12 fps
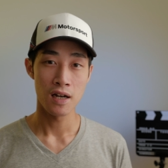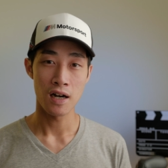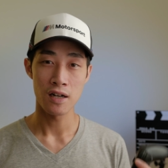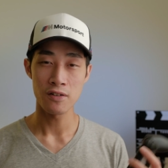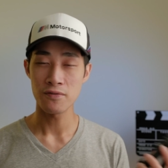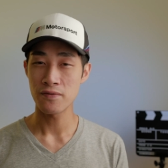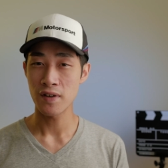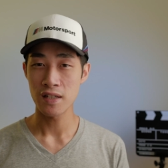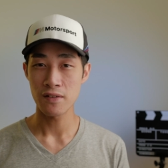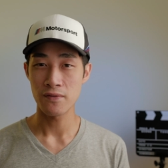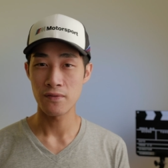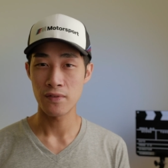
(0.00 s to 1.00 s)
I don't find
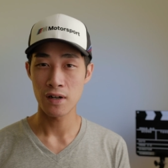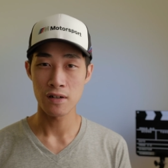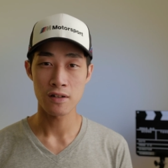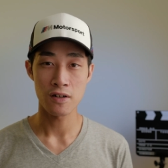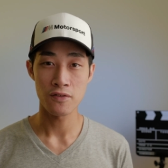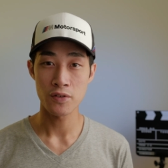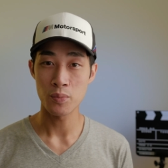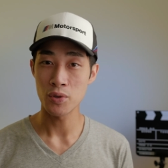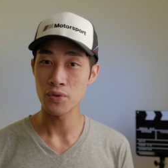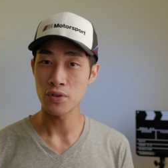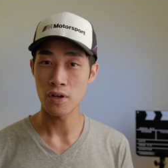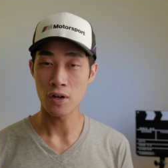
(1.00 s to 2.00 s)
it very
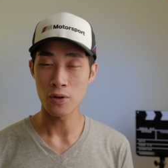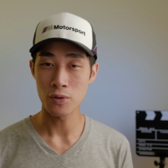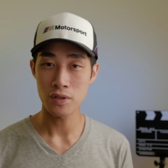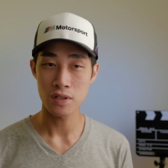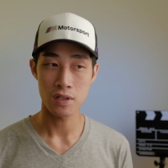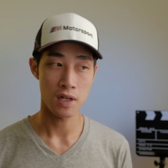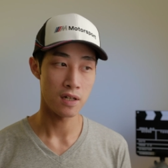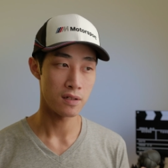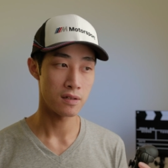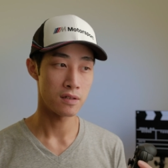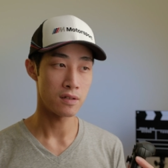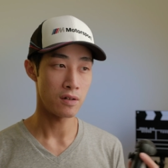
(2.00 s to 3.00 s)
comfortable to hold. I
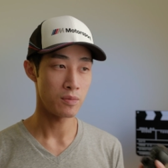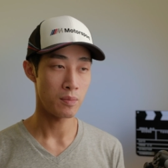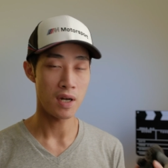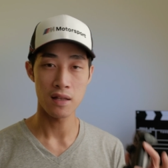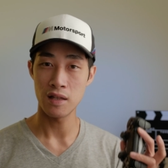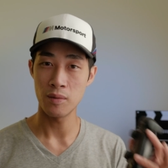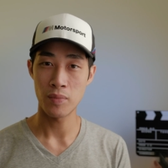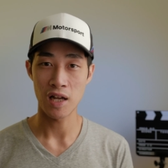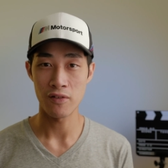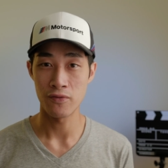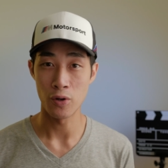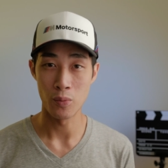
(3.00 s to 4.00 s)
don't mind the
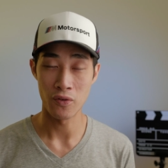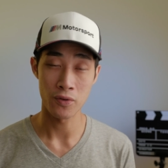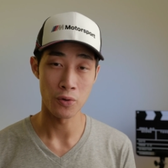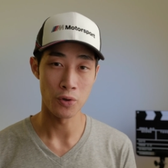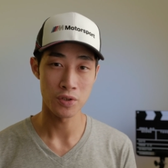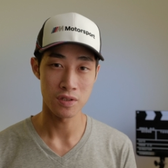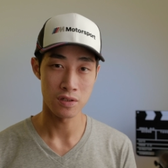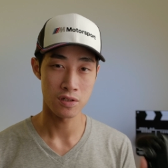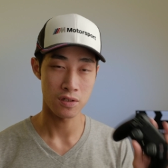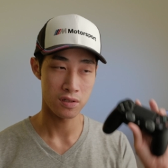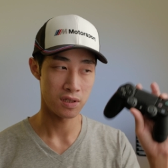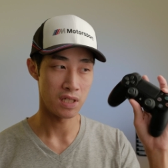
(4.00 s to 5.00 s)
platform of course, it's
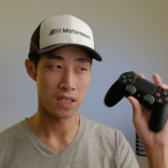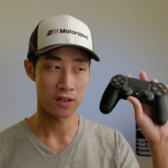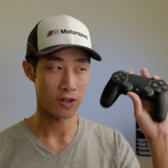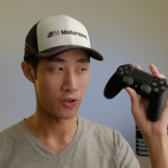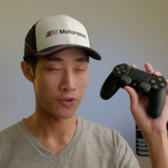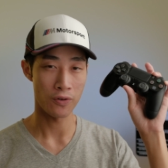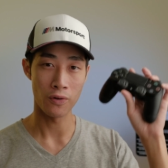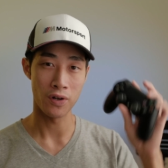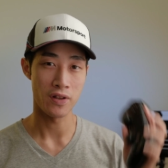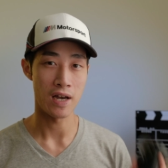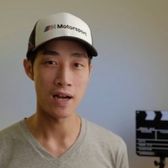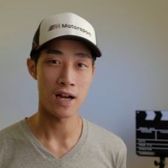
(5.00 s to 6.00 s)
just the
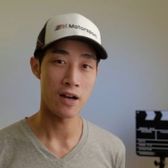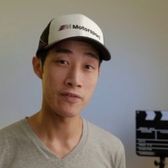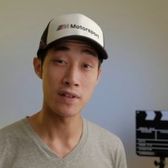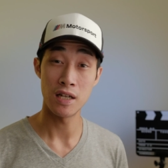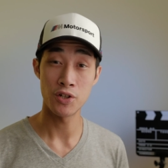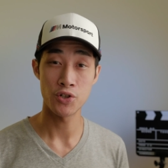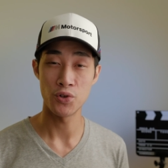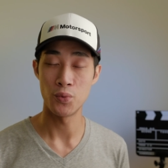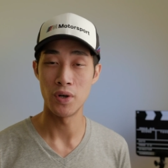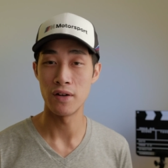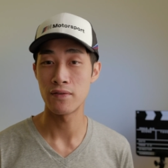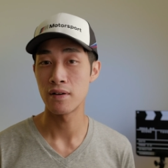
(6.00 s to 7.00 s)
controller that I have the issue
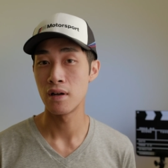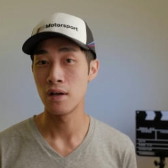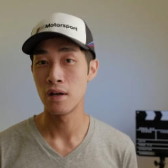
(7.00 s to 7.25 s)
with.